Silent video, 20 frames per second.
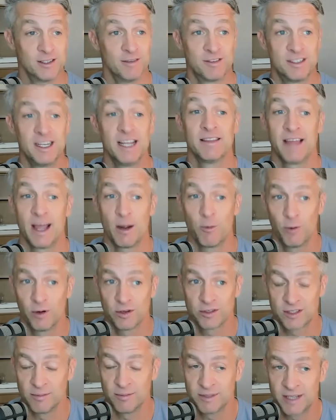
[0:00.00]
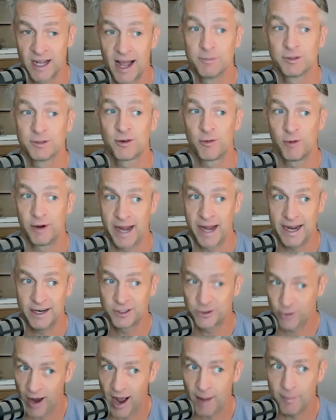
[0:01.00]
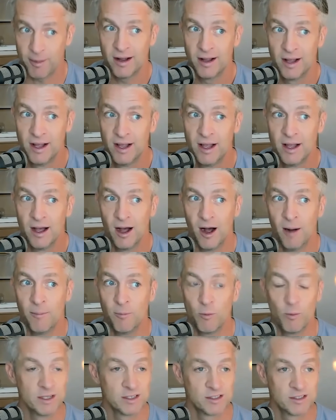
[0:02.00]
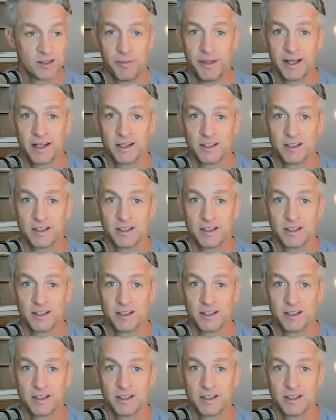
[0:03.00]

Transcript: you've seen they will sometimes create drama um, when something